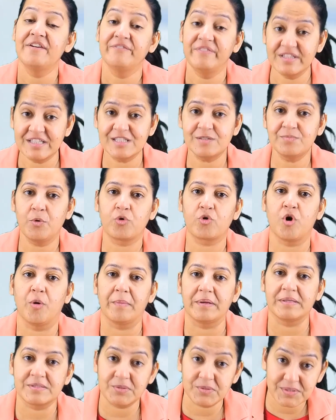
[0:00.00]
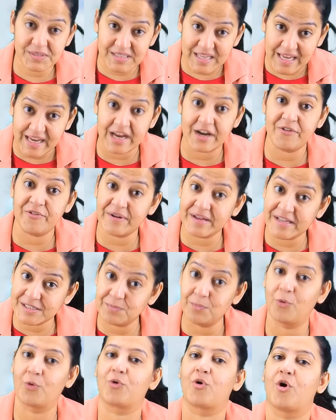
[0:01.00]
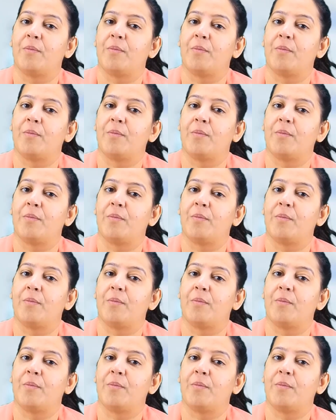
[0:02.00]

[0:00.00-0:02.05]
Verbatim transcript: Which is more common? So secondary is more